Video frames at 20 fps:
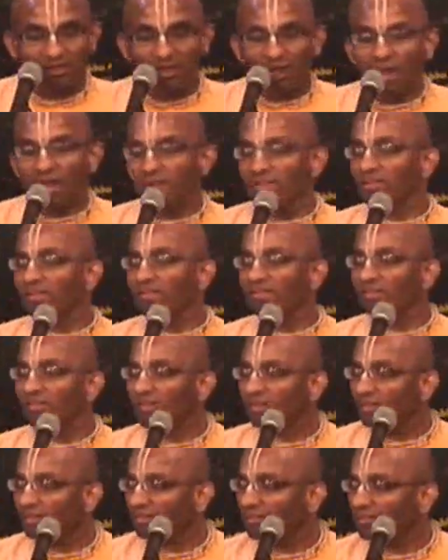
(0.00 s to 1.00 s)
And he
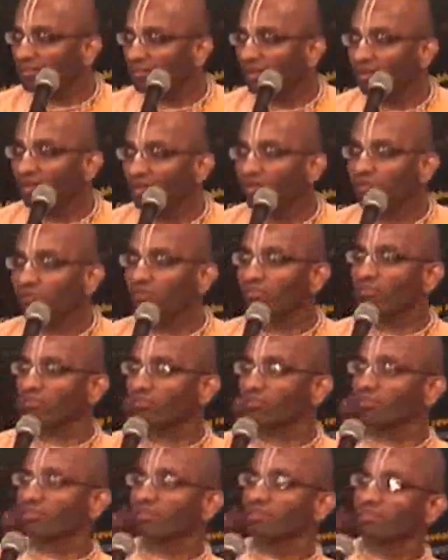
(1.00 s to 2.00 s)
says that
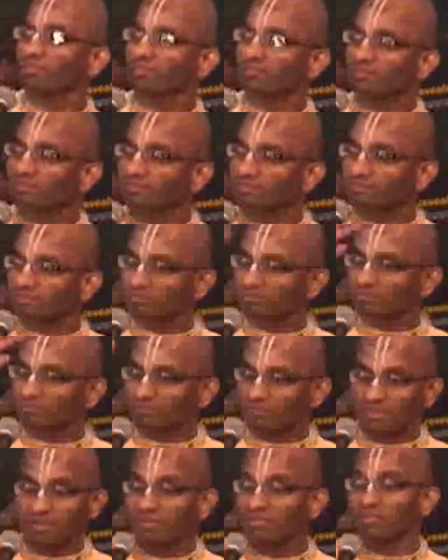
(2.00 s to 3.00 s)
if
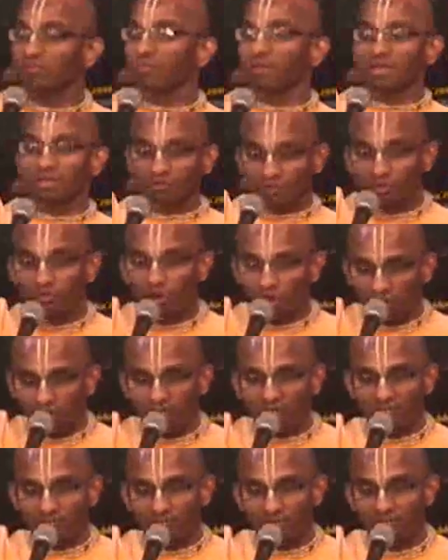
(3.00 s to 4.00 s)
he doesn't believe in God,
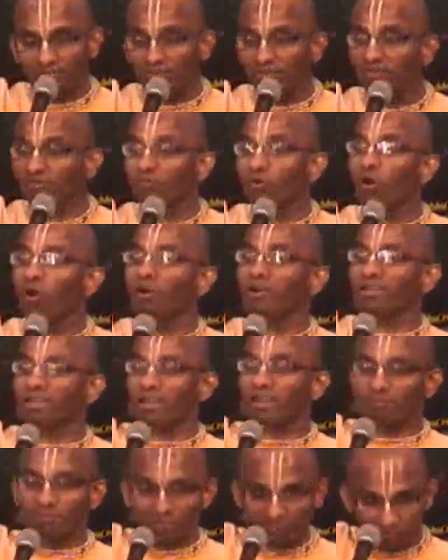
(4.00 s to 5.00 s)
but he says if God
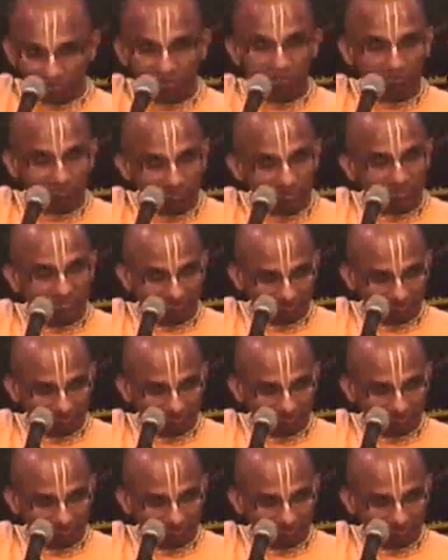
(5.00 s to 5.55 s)
came in front of me.